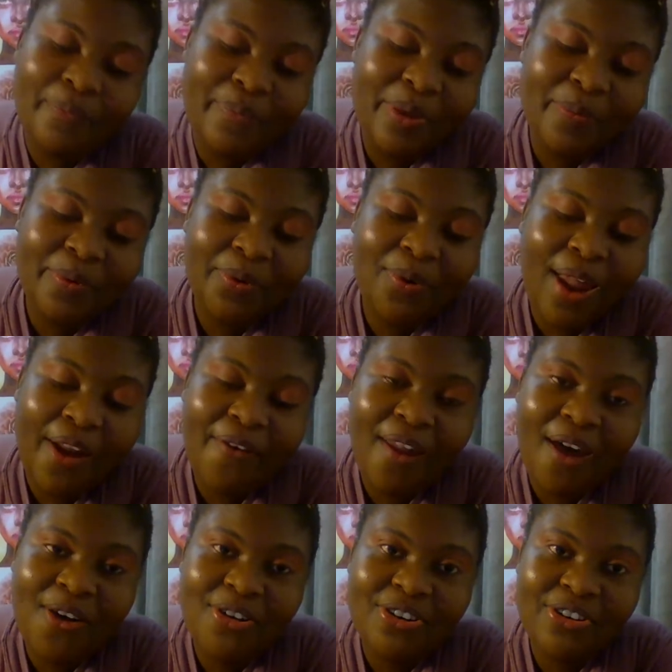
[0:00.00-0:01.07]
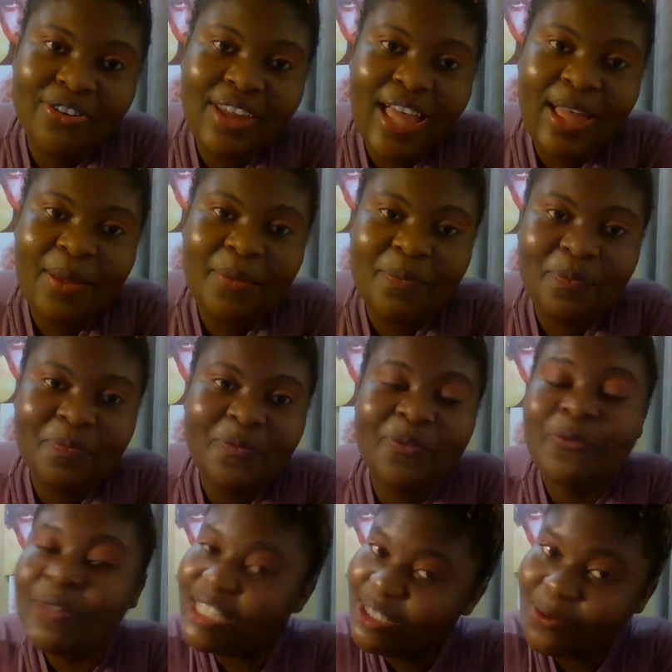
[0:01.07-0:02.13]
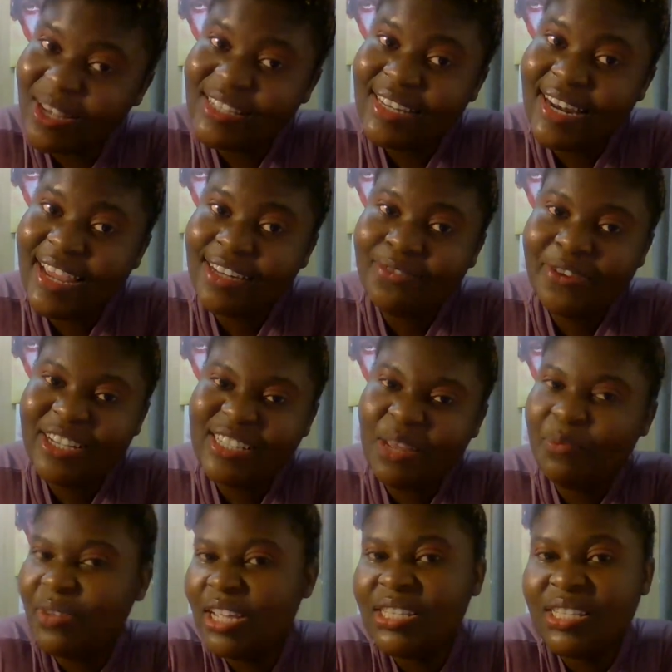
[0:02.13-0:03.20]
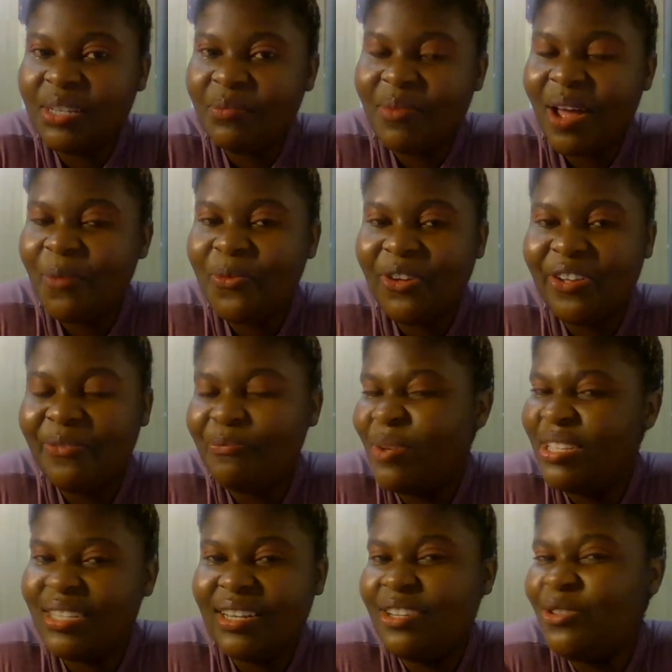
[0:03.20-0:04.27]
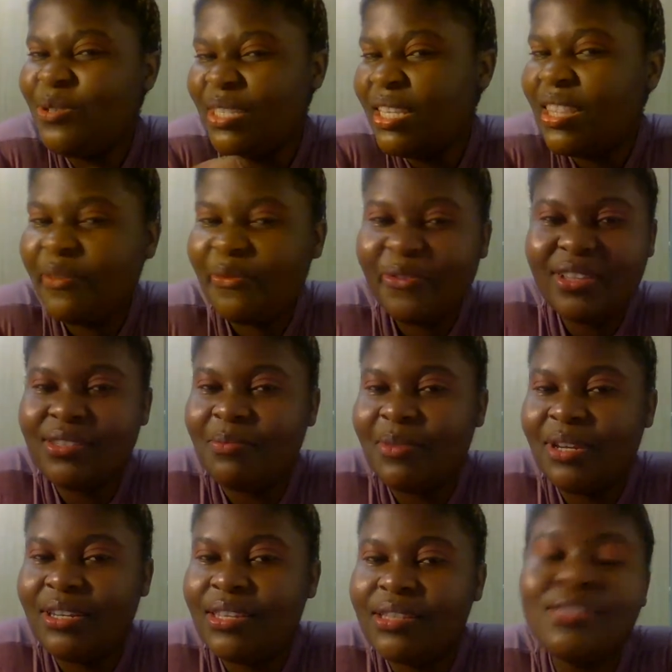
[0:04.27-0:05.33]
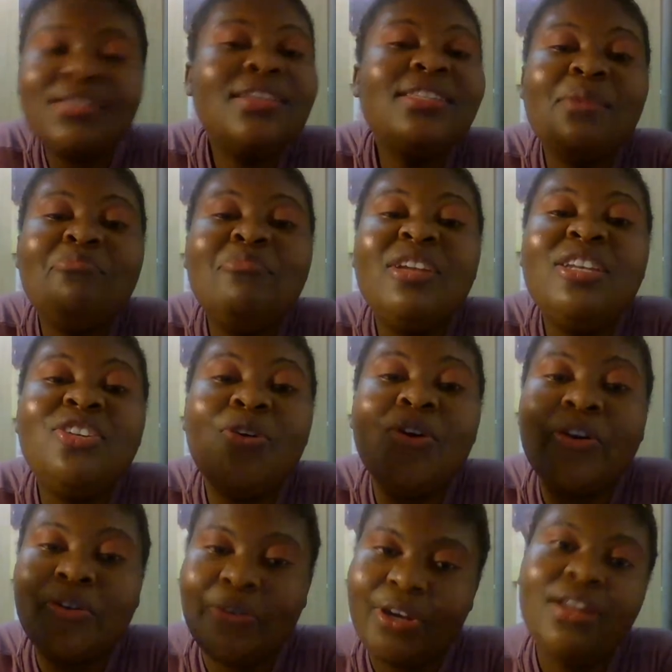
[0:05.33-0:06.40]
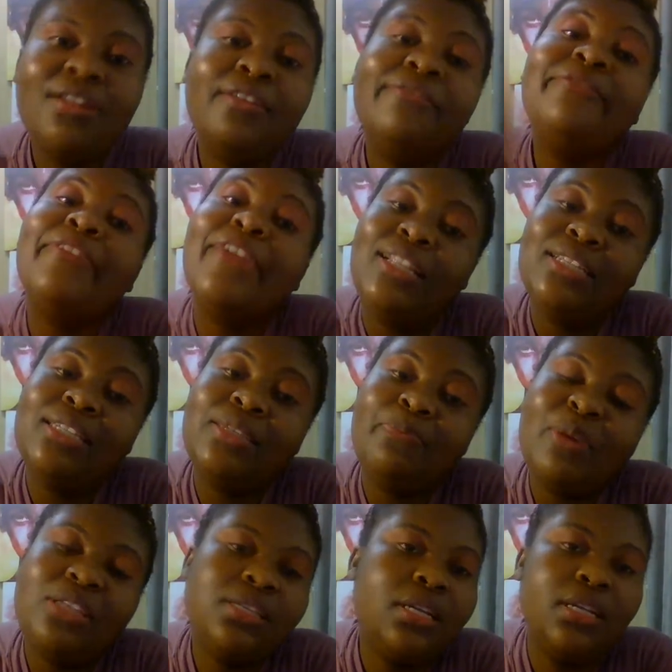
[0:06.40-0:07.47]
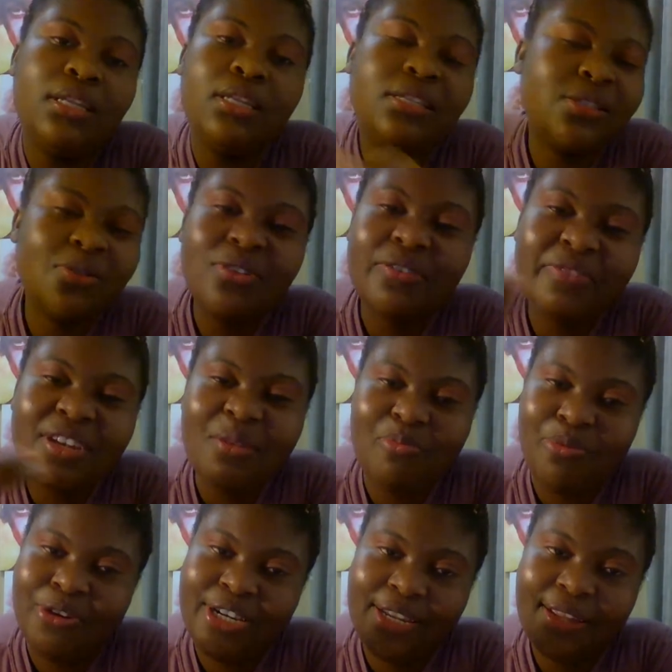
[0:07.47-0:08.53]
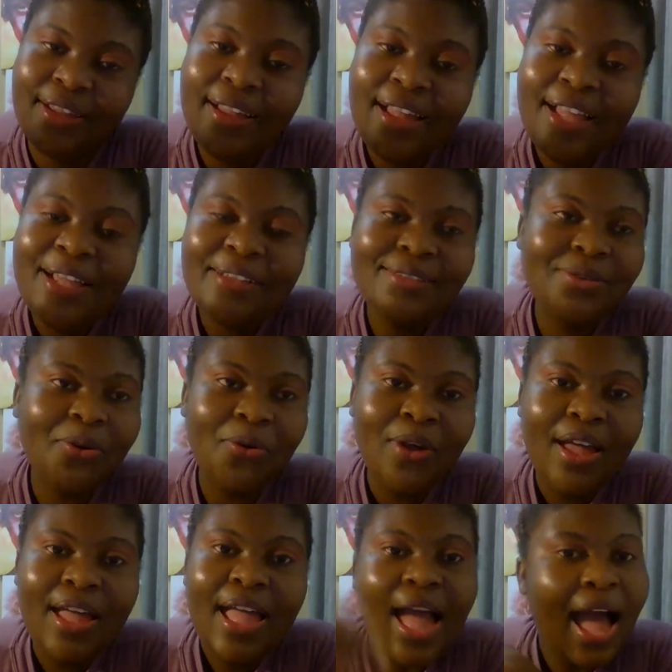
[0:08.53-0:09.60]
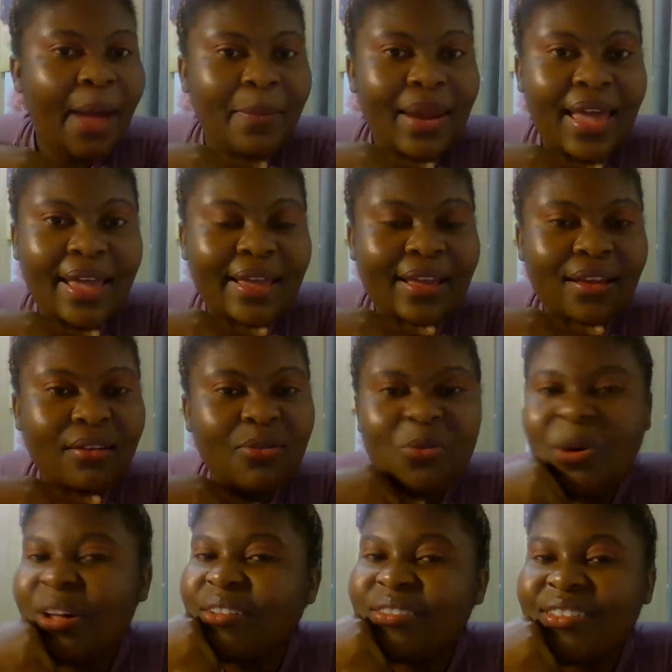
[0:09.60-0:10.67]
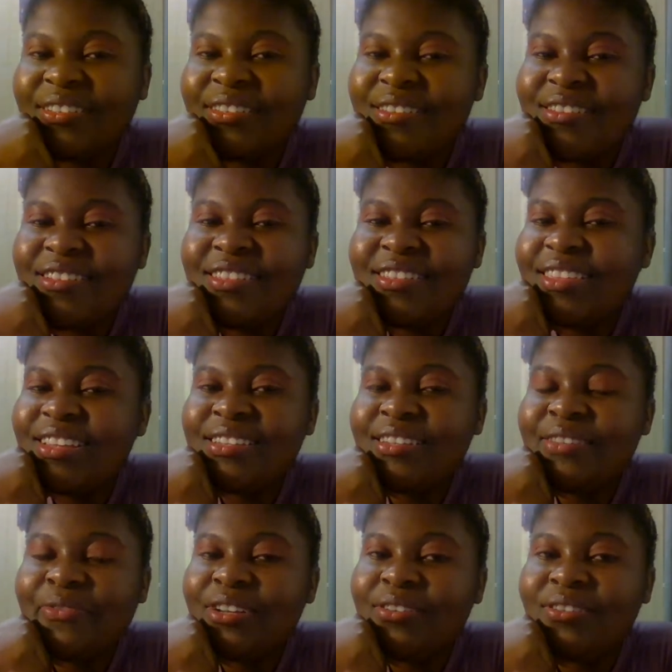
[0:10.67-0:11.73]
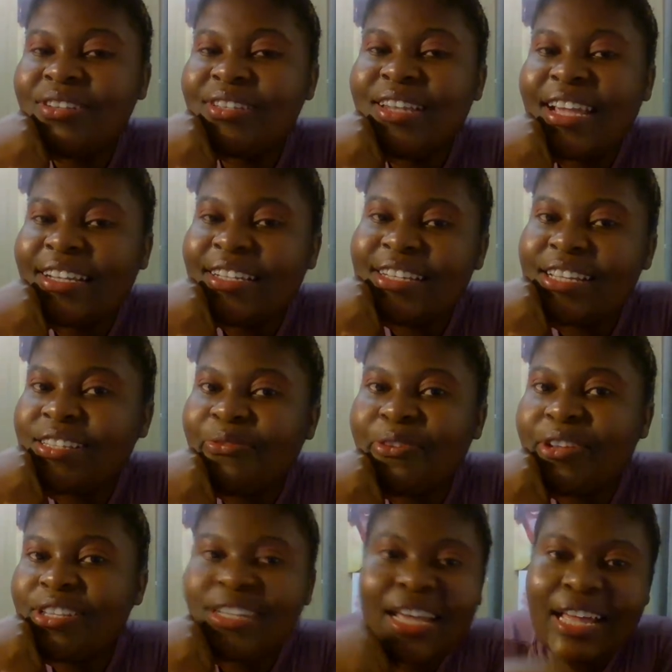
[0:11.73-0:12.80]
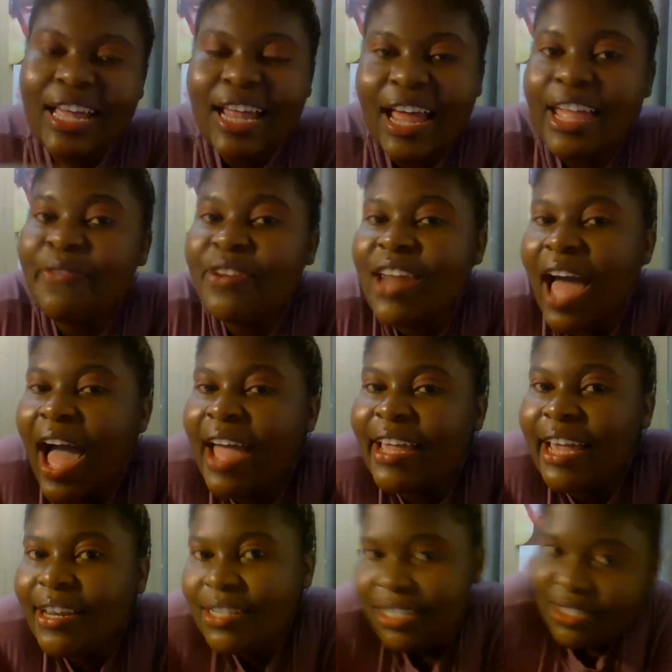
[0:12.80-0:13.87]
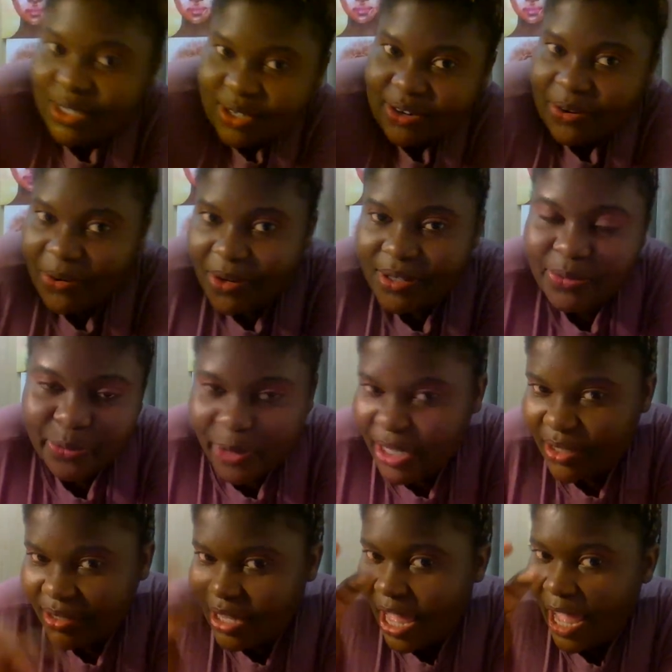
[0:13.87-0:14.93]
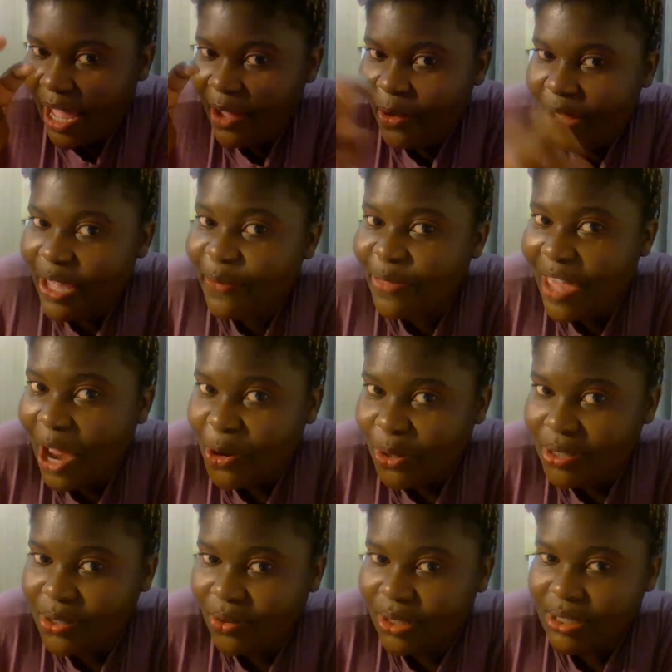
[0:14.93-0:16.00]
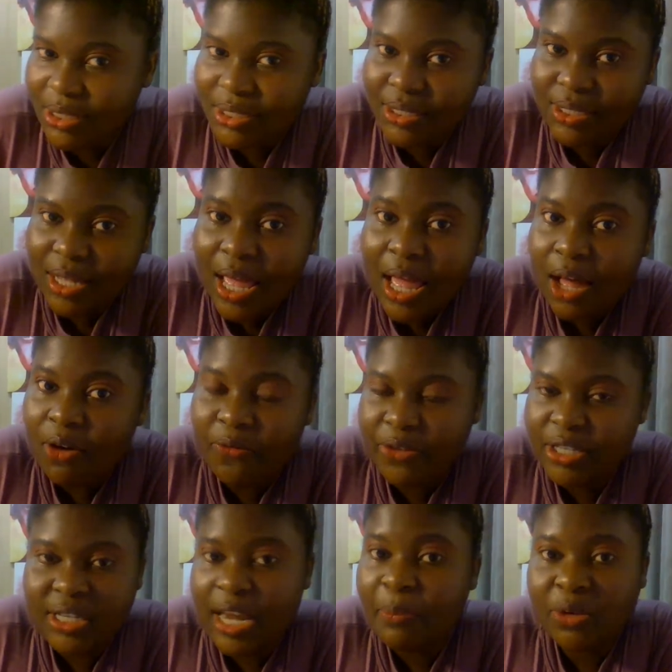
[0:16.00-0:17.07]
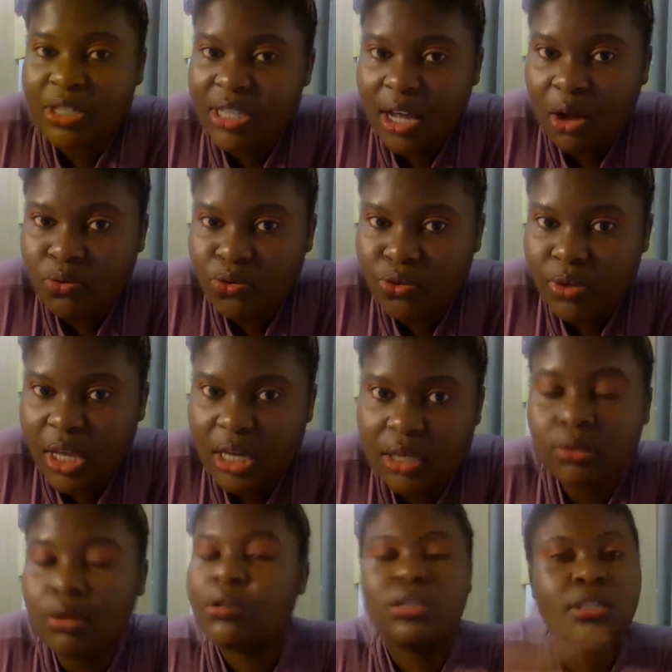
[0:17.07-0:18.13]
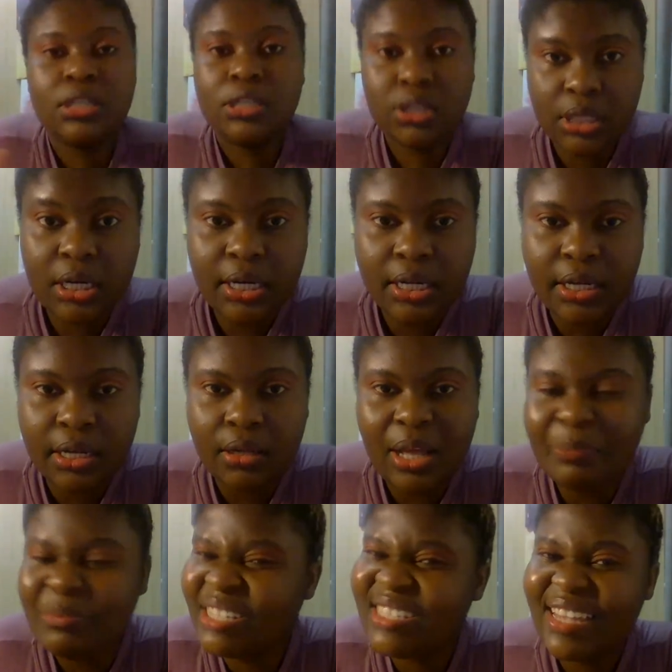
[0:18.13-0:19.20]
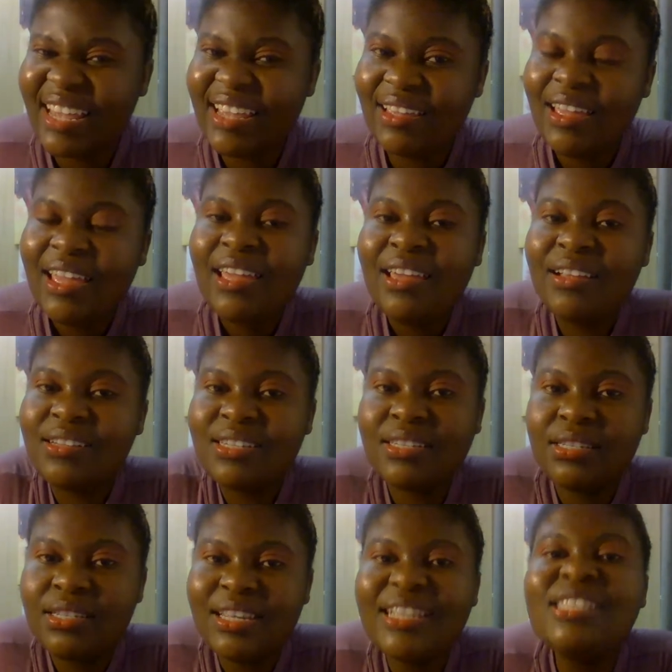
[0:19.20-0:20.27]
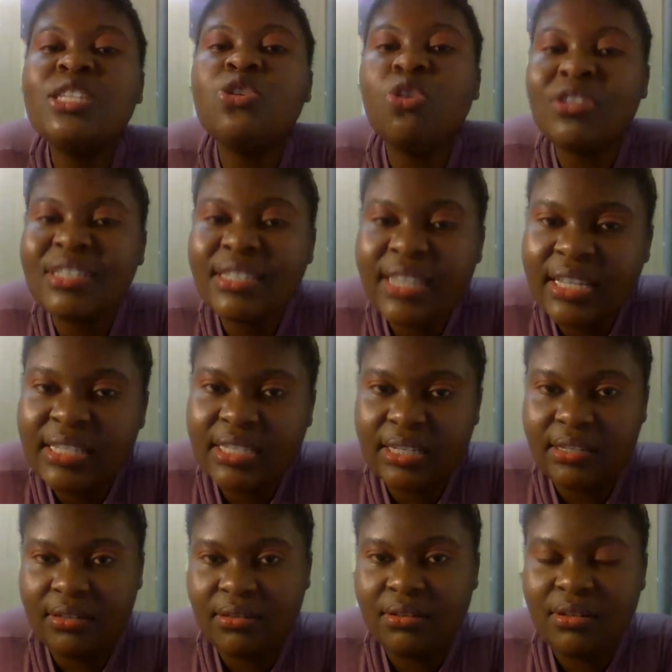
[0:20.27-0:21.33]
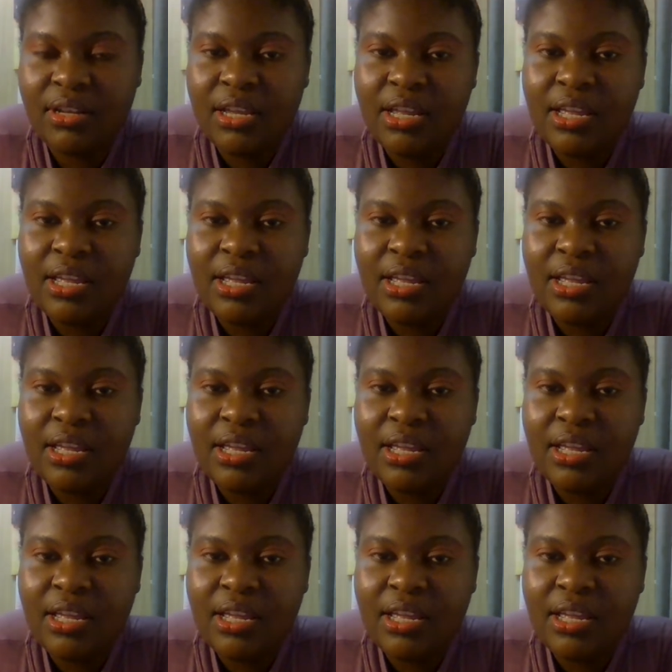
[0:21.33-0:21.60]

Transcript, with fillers: people around um, Swaziland, for example, in Zimbabwe, basically, you see the fence, man. This, it's a mediocre fence, basically. It's not even a border. So I'm like, well, this even looks like just the fence that even I can just cross. Well, if there are no soldiers, obviously, I'm not saying I'll do that because it's illegal. I'm just saying it's it's nonsensical.